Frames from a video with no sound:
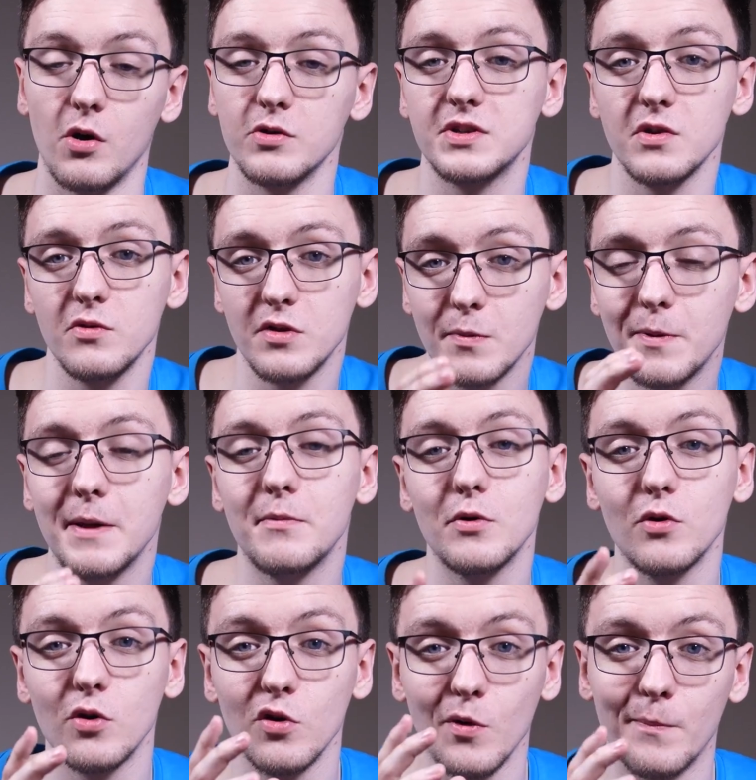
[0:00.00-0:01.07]
Also, the
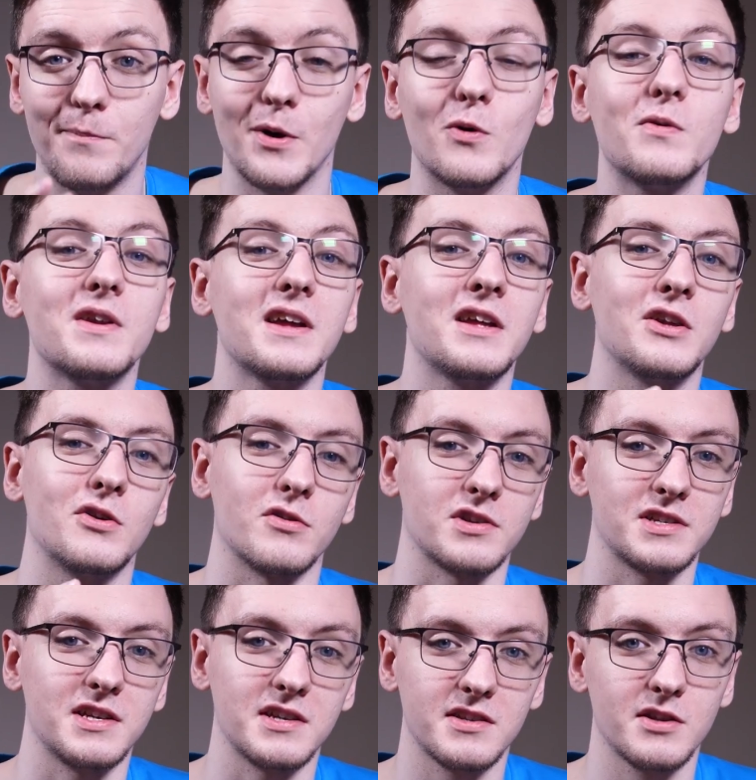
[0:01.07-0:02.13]
people who are building your
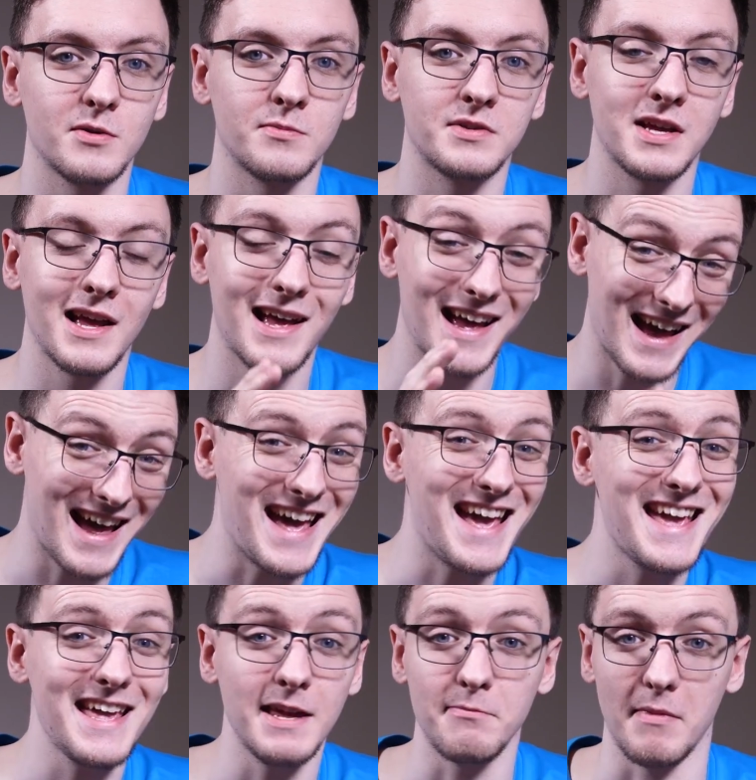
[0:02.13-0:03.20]
systems,
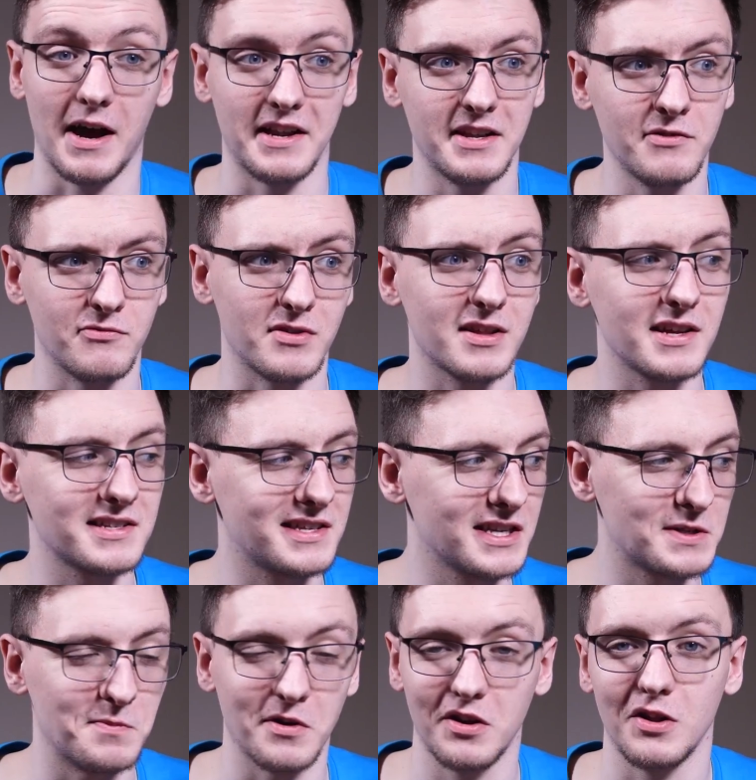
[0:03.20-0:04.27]
I didn't realize
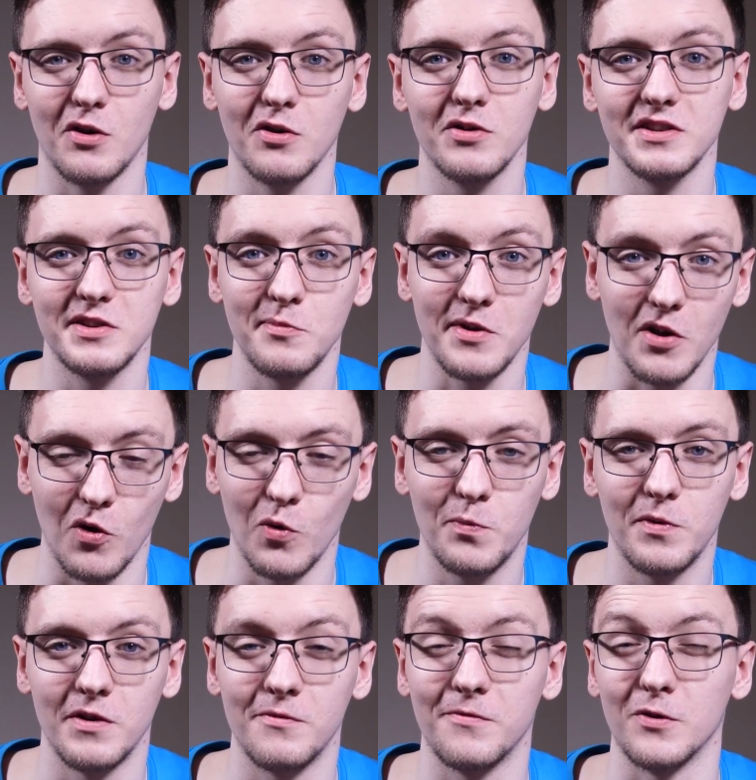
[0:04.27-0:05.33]
this, but Clockers have been
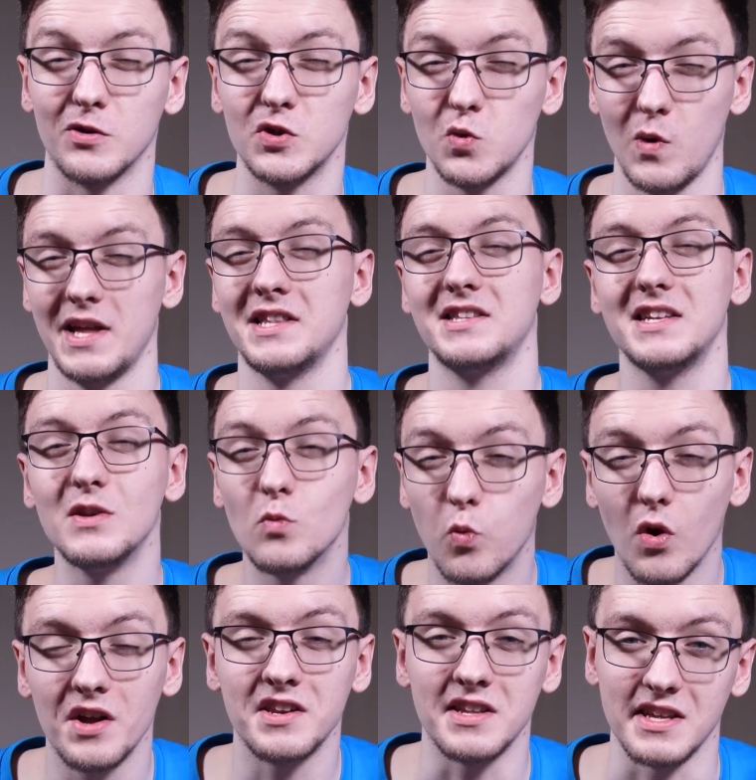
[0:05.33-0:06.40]
open for
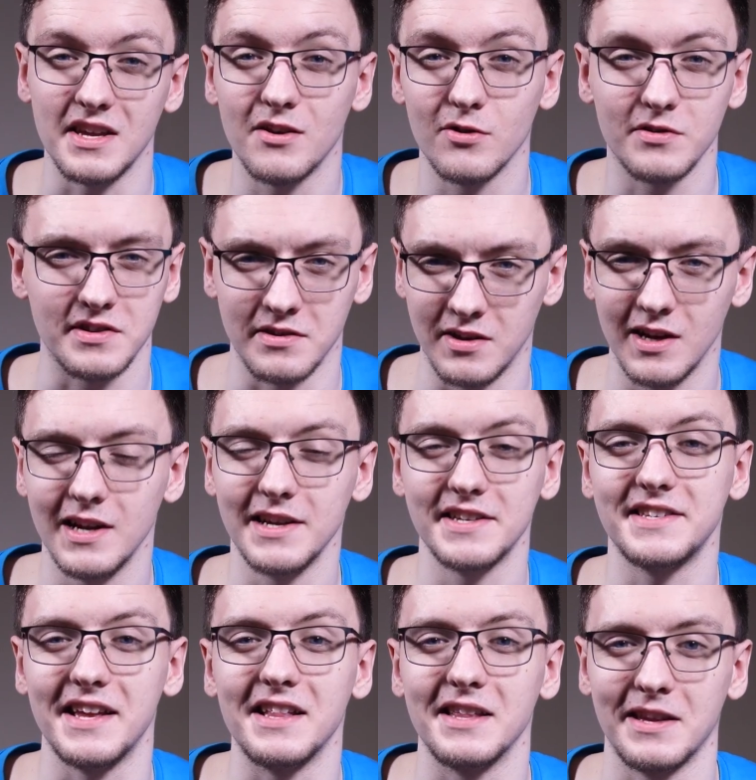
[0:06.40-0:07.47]
21 years and
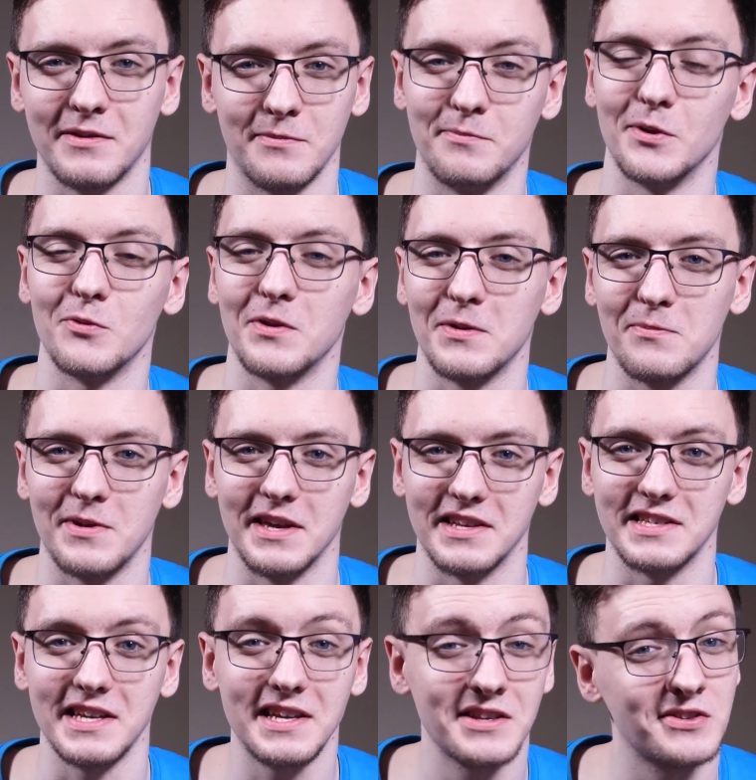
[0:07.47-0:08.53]
selling and building
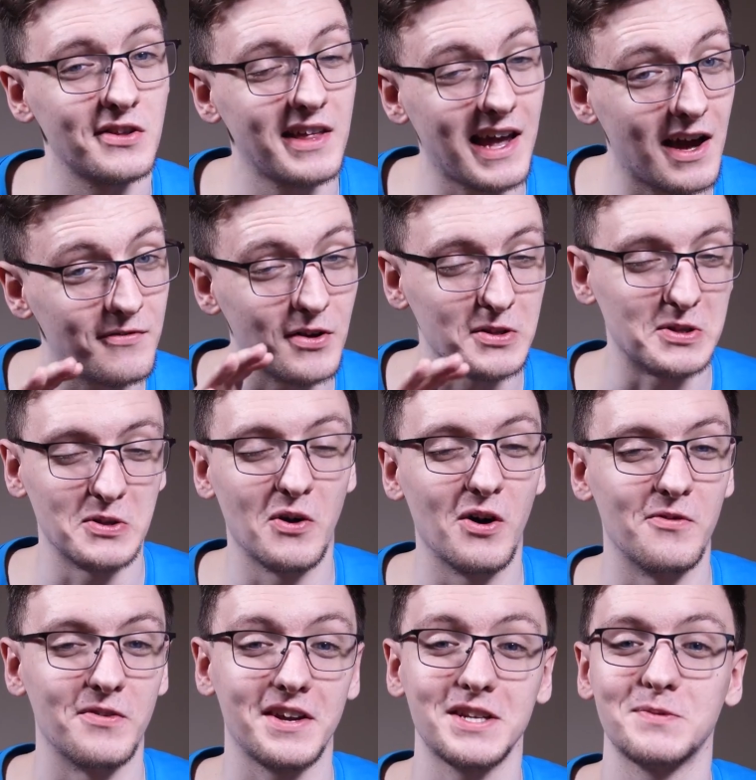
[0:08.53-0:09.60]
PCs, so they have a
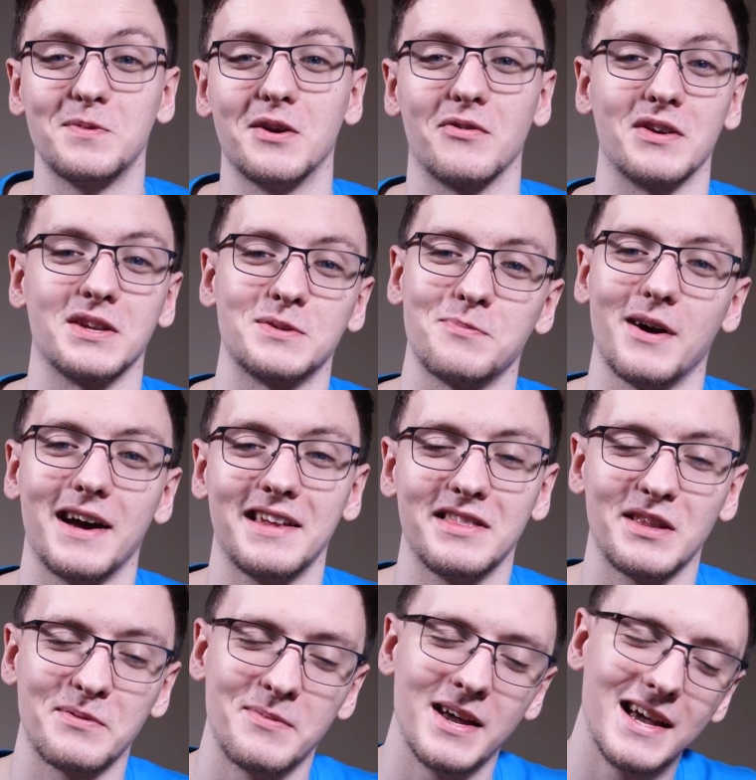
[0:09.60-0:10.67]
lot of experience
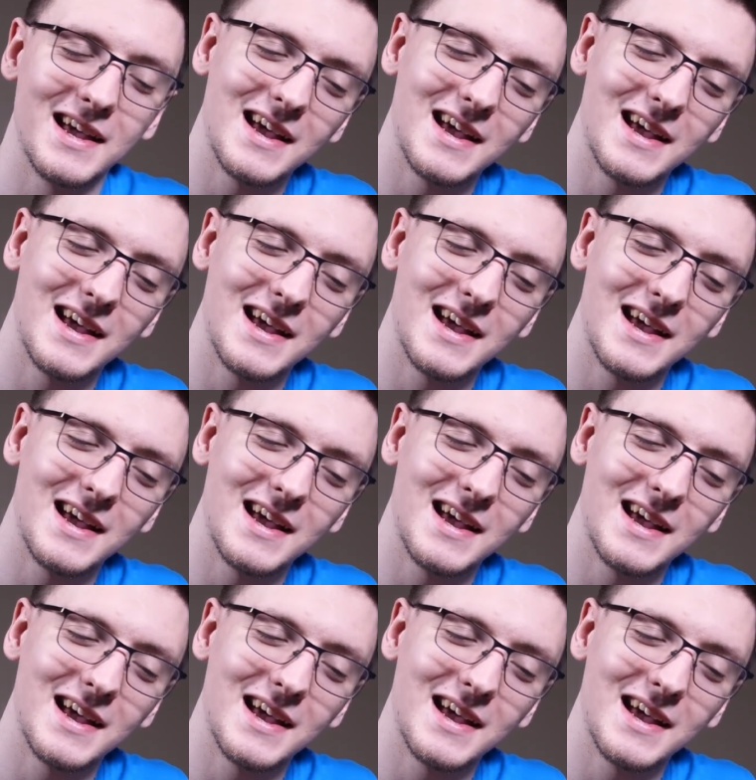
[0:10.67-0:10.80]
behind them.